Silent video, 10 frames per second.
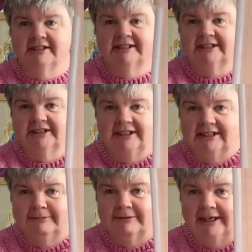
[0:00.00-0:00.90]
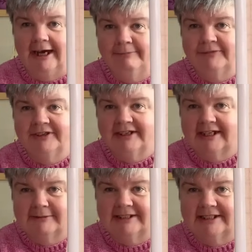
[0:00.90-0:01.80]
stitches, but yeah, so
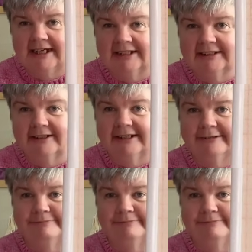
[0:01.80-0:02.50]
that's my start on it.